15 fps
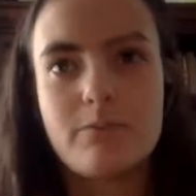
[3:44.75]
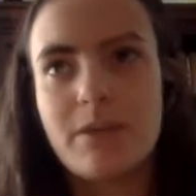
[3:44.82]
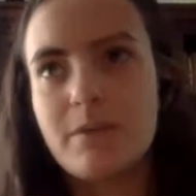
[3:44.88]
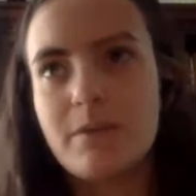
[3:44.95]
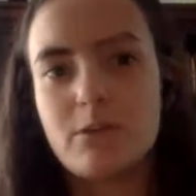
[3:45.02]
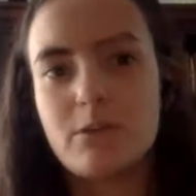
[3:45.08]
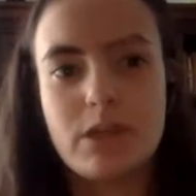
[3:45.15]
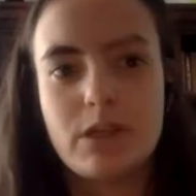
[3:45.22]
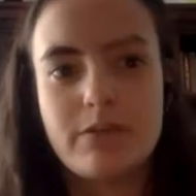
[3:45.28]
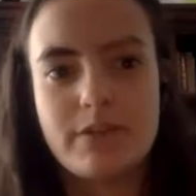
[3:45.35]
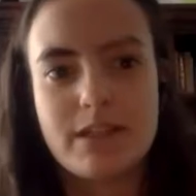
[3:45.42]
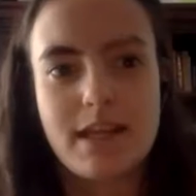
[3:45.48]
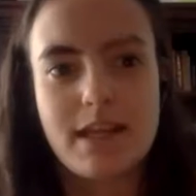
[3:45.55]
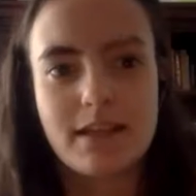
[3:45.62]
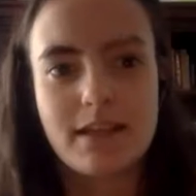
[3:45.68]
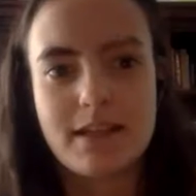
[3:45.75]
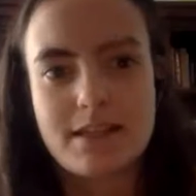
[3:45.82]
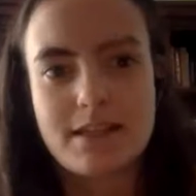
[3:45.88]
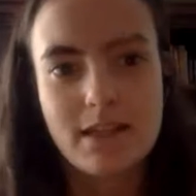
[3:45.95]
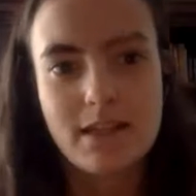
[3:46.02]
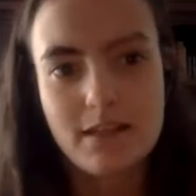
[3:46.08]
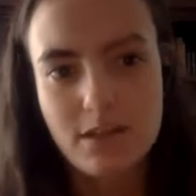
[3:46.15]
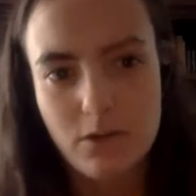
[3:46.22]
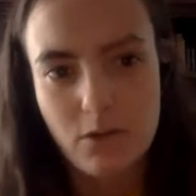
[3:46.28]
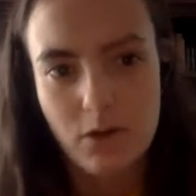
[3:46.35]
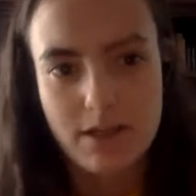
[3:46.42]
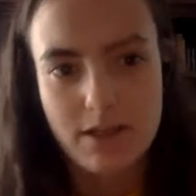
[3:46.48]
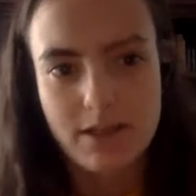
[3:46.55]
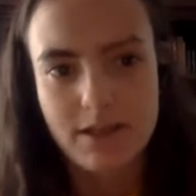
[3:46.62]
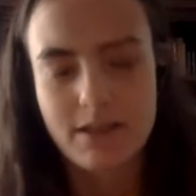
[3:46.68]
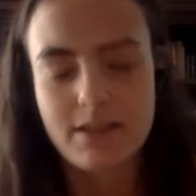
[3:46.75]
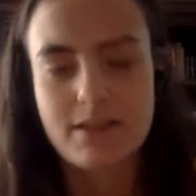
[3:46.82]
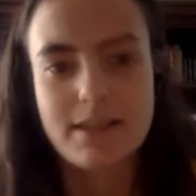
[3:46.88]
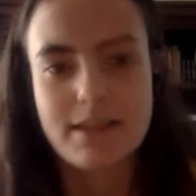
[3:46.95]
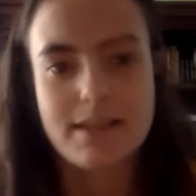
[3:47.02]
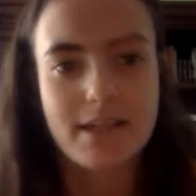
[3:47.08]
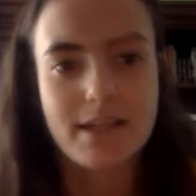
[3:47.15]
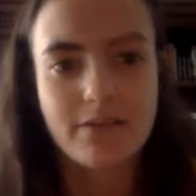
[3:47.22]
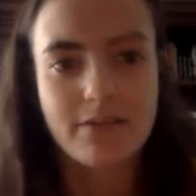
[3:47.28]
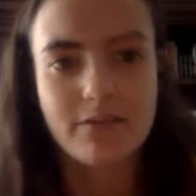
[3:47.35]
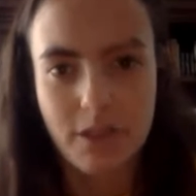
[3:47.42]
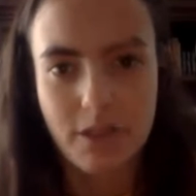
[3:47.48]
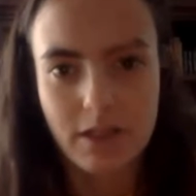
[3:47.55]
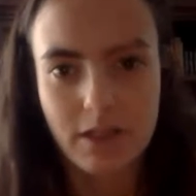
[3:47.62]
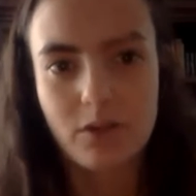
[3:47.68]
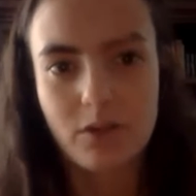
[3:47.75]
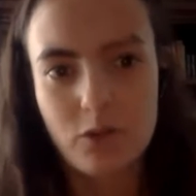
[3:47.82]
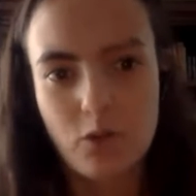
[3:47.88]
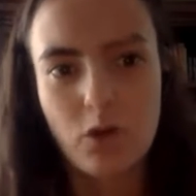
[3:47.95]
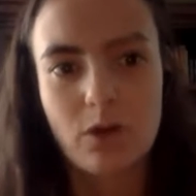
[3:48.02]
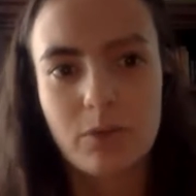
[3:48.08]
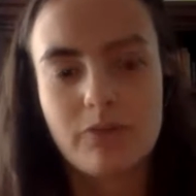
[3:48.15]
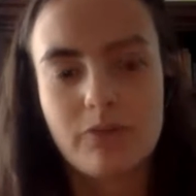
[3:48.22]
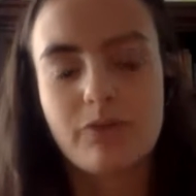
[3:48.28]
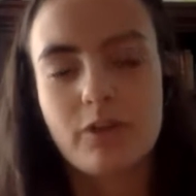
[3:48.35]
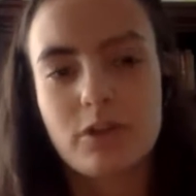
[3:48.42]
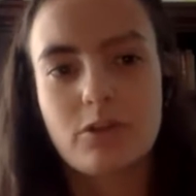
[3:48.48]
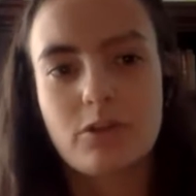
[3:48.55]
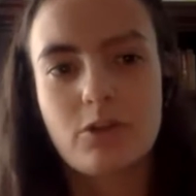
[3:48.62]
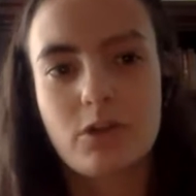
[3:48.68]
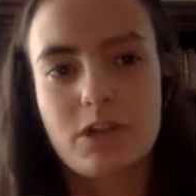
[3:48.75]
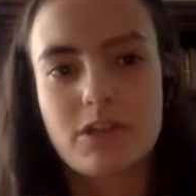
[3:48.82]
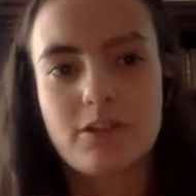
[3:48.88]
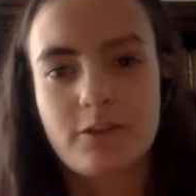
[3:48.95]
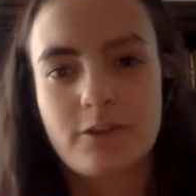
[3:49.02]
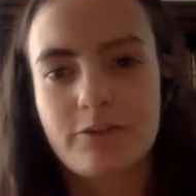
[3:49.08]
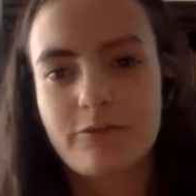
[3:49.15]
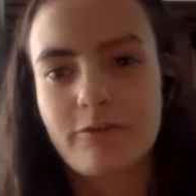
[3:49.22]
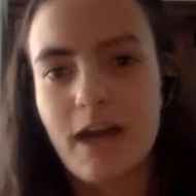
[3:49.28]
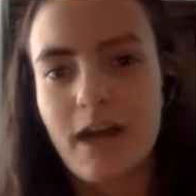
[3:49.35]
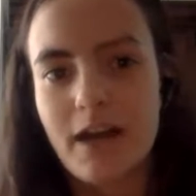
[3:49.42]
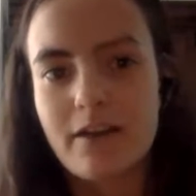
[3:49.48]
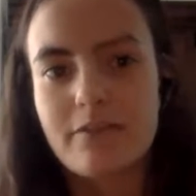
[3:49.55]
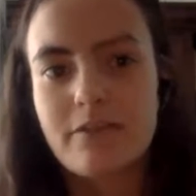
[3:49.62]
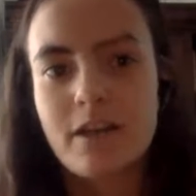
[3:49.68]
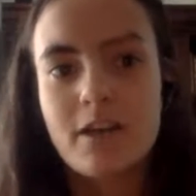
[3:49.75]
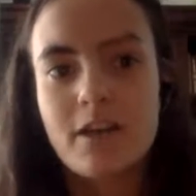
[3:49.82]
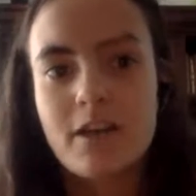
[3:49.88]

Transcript: maybe do we even take like 6 courses instead of the normal full course load of 5?